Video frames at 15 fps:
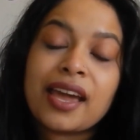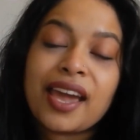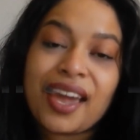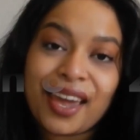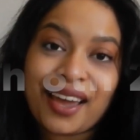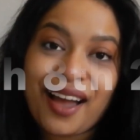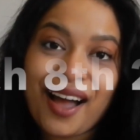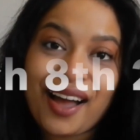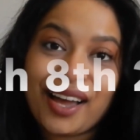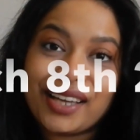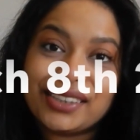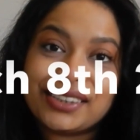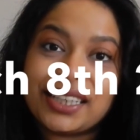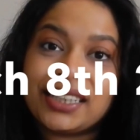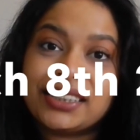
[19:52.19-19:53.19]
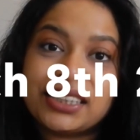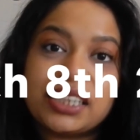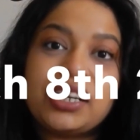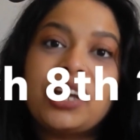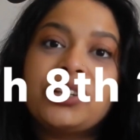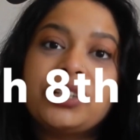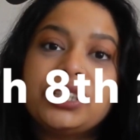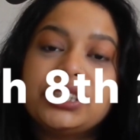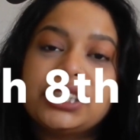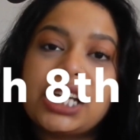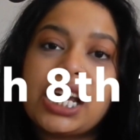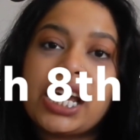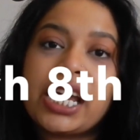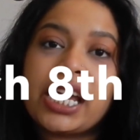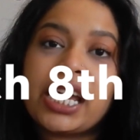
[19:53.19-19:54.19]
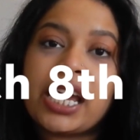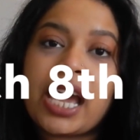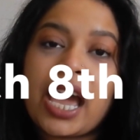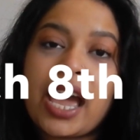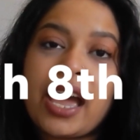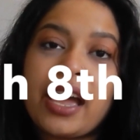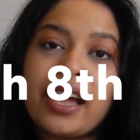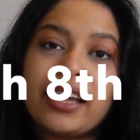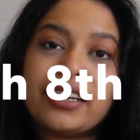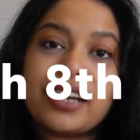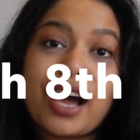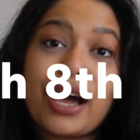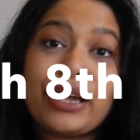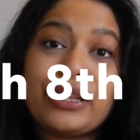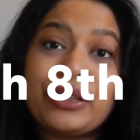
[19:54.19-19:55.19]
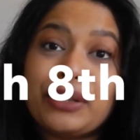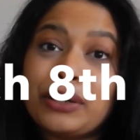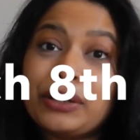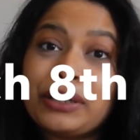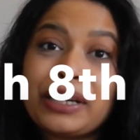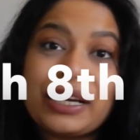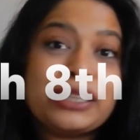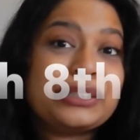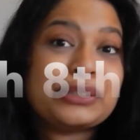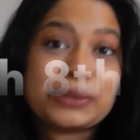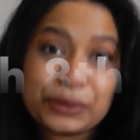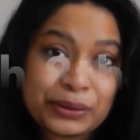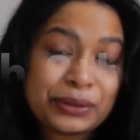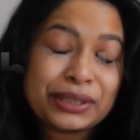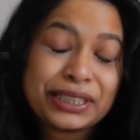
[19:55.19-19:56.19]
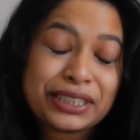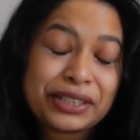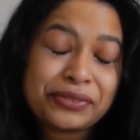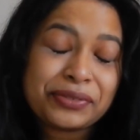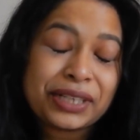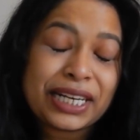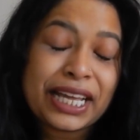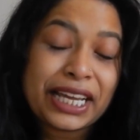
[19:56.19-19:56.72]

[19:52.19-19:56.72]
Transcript: Hey guys, it's another day and I look totally different,